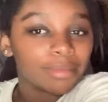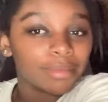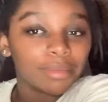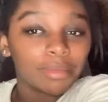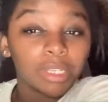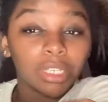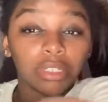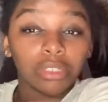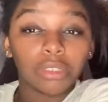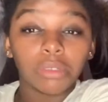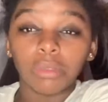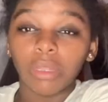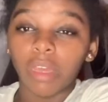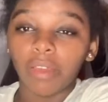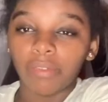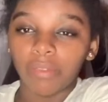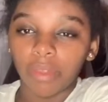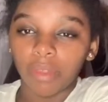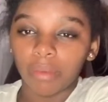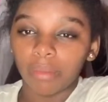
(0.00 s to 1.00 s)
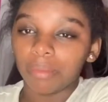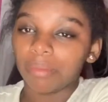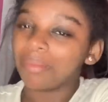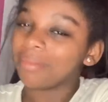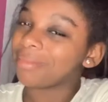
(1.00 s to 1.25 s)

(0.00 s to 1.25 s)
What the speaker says: Because you love them.